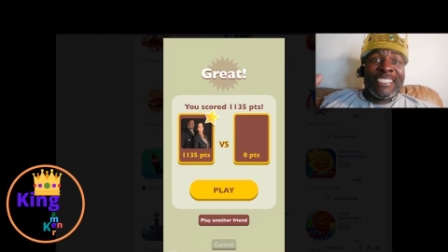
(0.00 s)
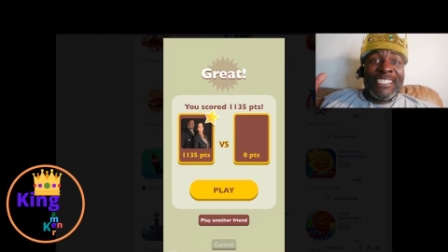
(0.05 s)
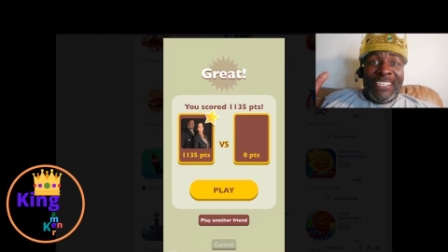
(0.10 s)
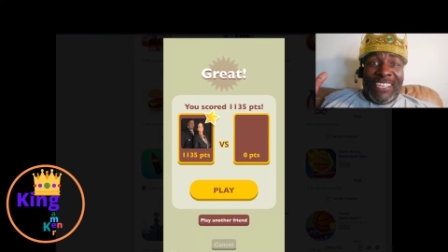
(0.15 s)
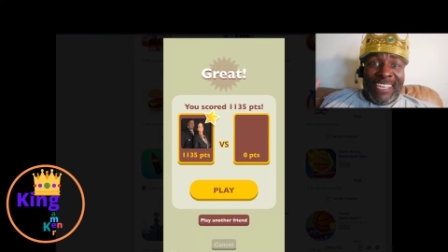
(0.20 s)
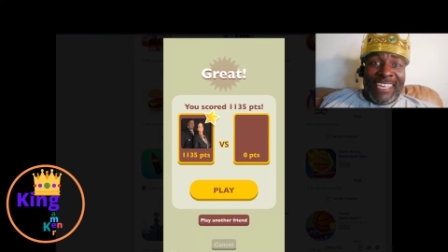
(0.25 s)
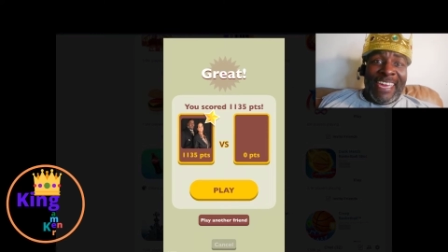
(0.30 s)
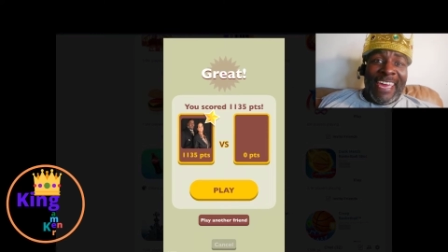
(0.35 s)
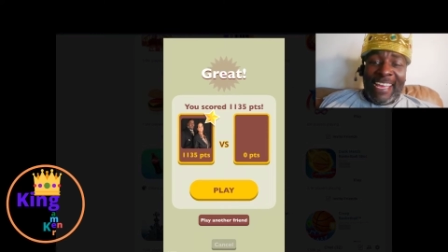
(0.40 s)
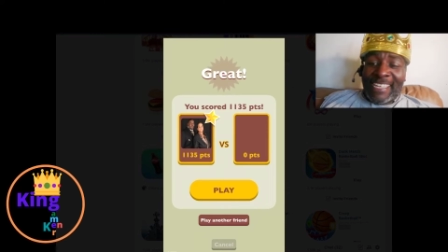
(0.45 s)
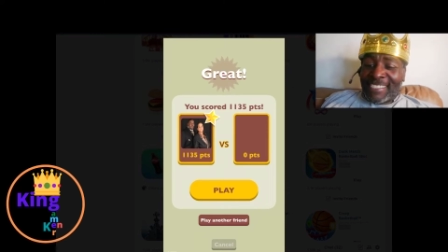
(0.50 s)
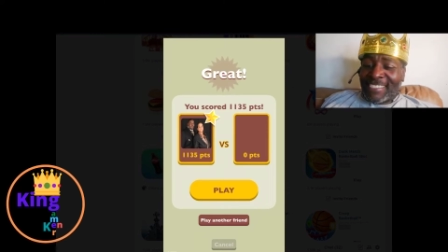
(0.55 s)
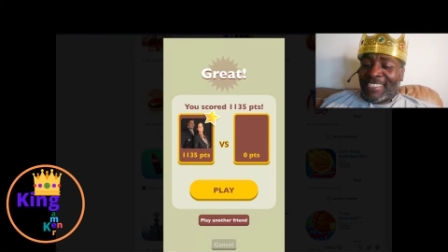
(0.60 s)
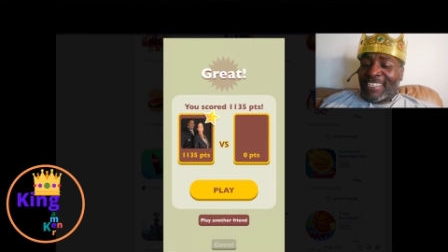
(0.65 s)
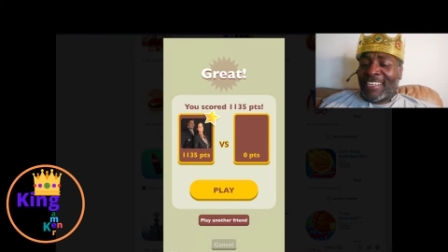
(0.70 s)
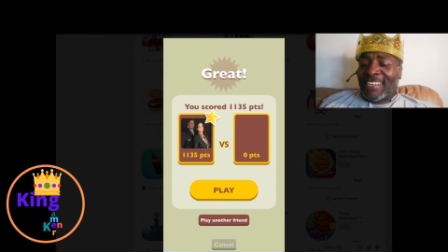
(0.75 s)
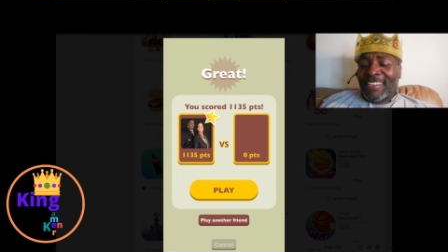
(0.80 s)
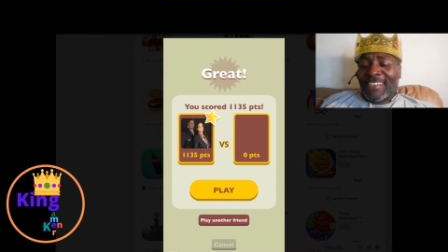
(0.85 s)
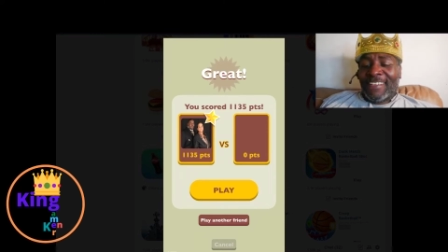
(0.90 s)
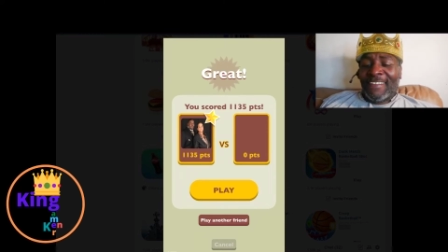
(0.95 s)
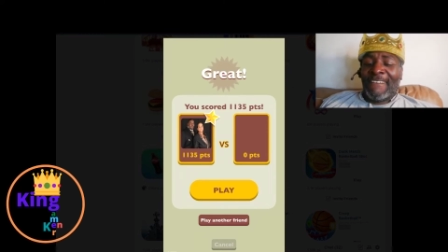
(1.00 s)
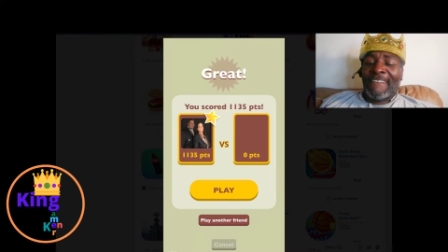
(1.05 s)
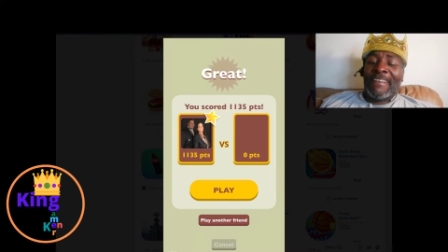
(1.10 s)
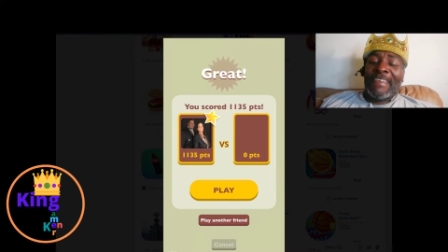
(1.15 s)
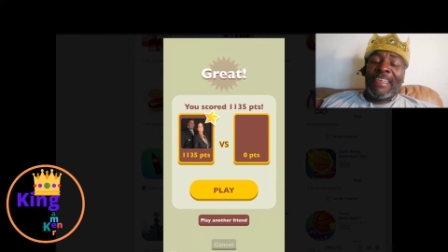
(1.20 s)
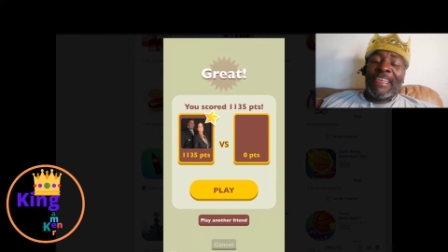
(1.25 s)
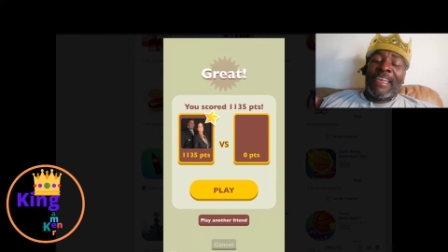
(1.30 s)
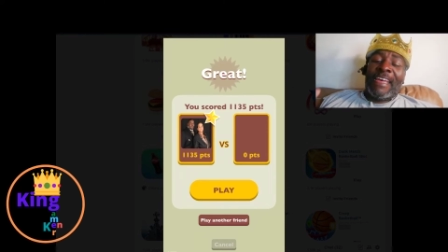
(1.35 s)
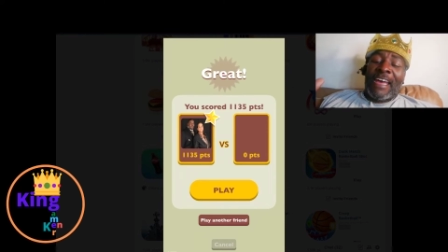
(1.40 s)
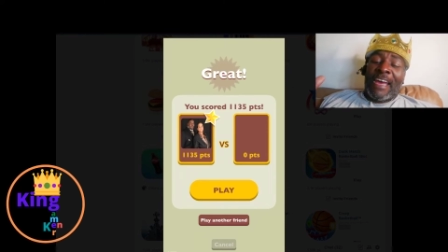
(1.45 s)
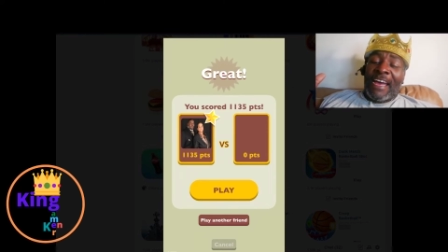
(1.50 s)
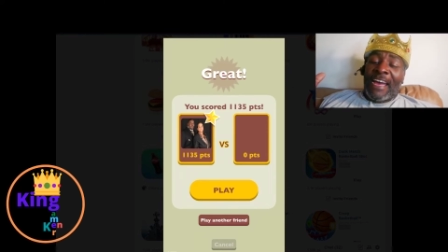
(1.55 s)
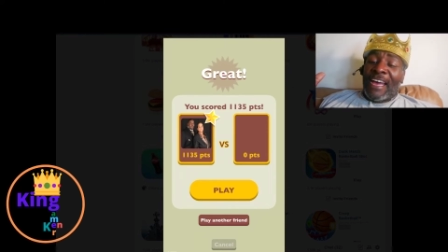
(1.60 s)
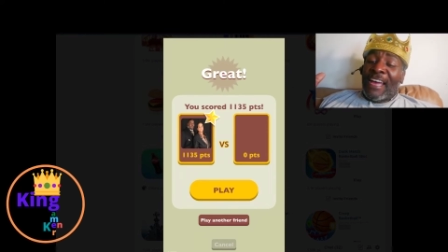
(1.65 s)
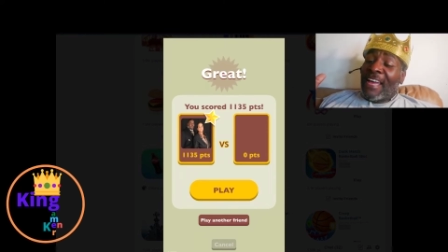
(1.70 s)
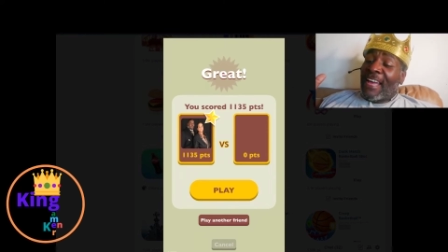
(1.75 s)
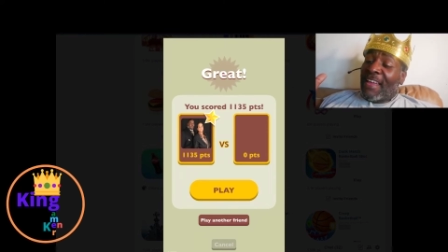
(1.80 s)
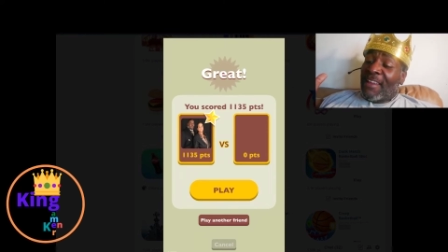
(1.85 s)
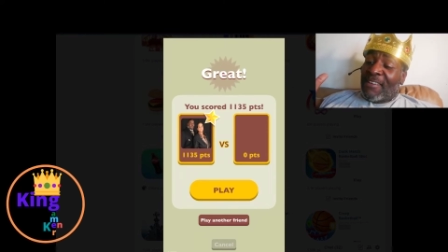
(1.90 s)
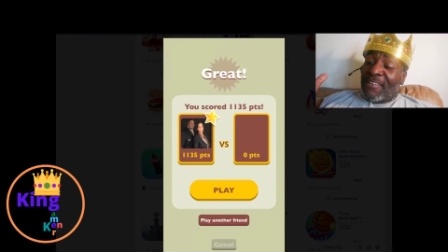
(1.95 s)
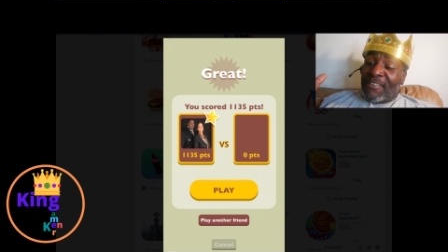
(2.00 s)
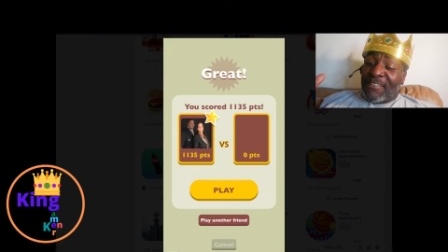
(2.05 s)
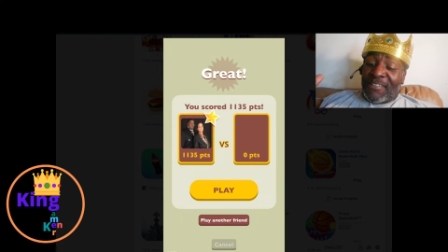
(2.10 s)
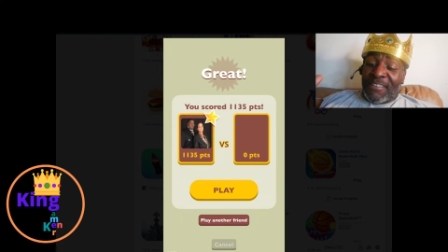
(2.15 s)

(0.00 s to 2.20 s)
you guessed it.